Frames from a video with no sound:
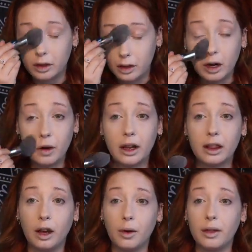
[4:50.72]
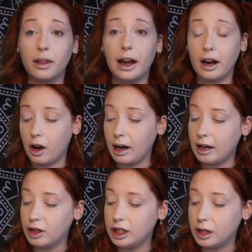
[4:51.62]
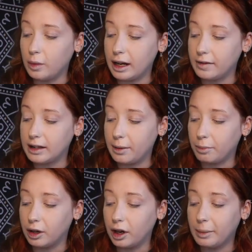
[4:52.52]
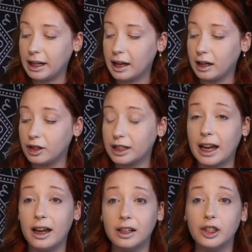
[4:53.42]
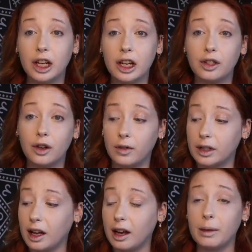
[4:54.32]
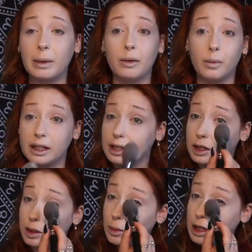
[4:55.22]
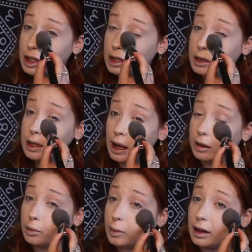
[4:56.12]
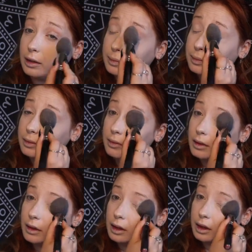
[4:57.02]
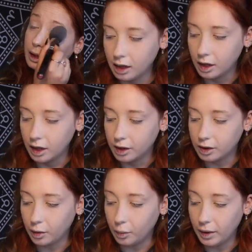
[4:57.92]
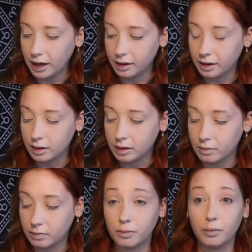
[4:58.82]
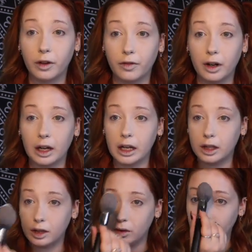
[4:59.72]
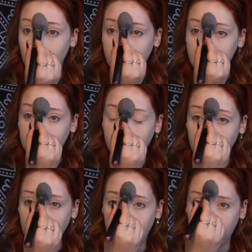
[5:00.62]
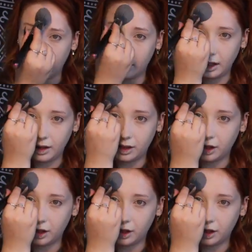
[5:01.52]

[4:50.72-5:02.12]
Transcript: Noted though that our energy waves and predominant colors can change over time and with situations as well. So with referring to our different colors and